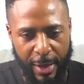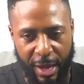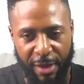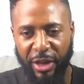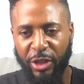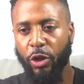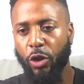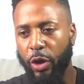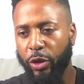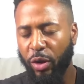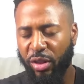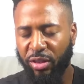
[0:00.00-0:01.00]
If I should go
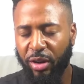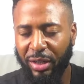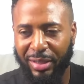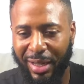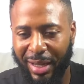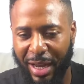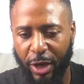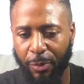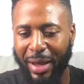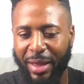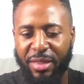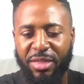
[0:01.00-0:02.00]
into a starting lineup,
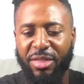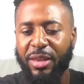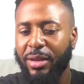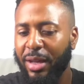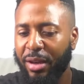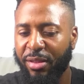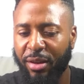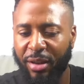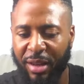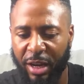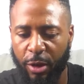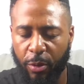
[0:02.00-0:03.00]
I think that the
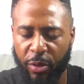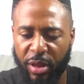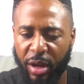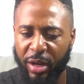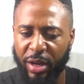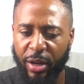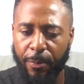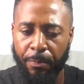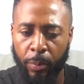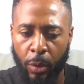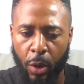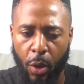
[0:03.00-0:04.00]
starting lineup we see the other day
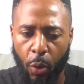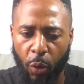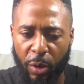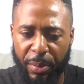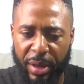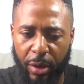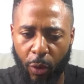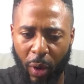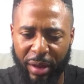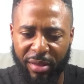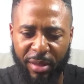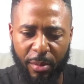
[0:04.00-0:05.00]
will be
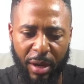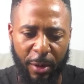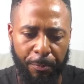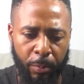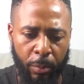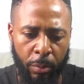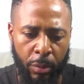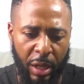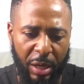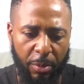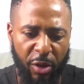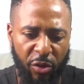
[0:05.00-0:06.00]
quite similar.
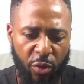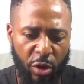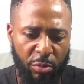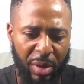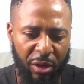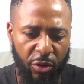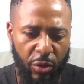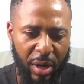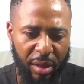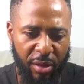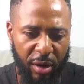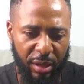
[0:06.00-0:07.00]
Let me just run back through
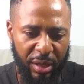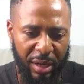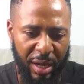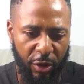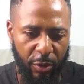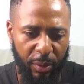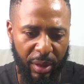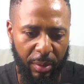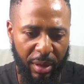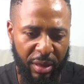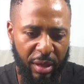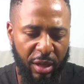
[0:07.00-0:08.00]
that starting lineup.
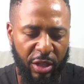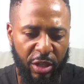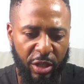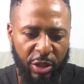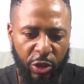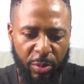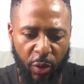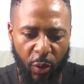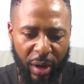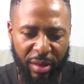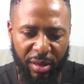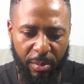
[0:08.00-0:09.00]
I think it should be
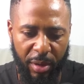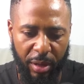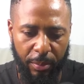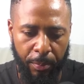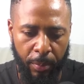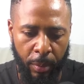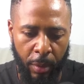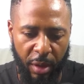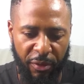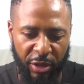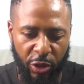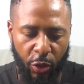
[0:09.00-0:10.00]
quite similar.
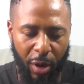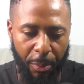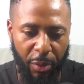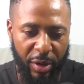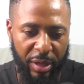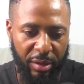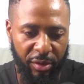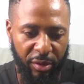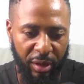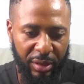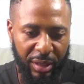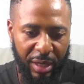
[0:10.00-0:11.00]
If I should go a predicted
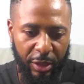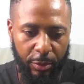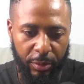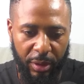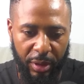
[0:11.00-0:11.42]
starting lineup.